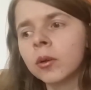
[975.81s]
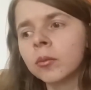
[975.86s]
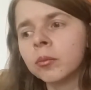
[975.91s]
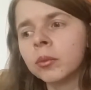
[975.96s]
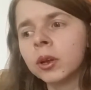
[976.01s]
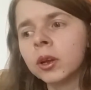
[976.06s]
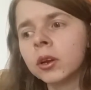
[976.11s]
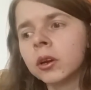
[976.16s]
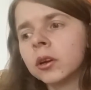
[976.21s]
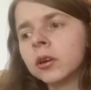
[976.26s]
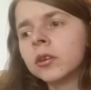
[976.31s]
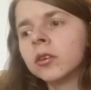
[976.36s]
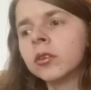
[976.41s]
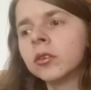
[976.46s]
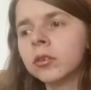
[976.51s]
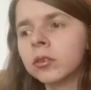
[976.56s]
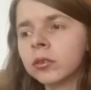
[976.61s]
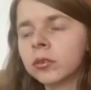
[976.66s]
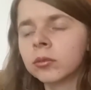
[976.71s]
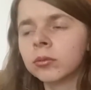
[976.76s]
because
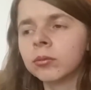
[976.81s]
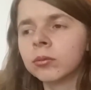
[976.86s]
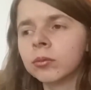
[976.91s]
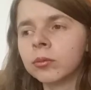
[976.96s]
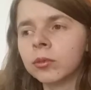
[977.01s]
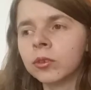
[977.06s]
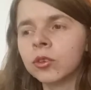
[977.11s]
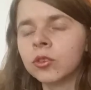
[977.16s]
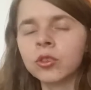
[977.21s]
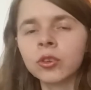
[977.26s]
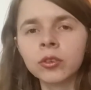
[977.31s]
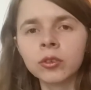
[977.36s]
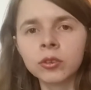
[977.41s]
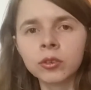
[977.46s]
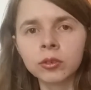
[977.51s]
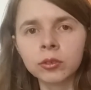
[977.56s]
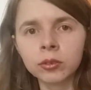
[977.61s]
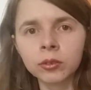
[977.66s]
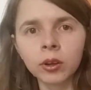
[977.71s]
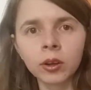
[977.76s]
it's just,
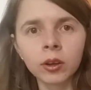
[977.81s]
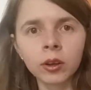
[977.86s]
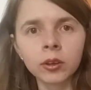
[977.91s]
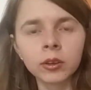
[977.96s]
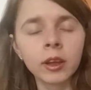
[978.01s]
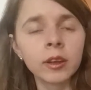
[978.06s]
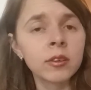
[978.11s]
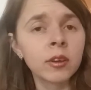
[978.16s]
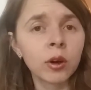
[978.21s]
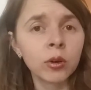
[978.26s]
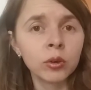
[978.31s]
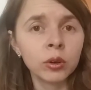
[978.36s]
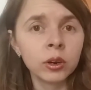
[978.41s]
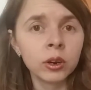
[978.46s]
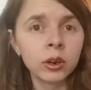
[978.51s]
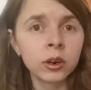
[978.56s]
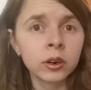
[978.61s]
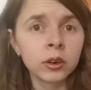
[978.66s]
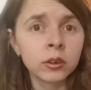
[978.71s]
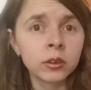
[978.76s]
that's how you
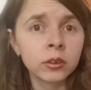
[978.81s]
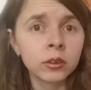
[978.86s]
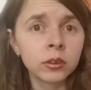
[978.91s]
learn.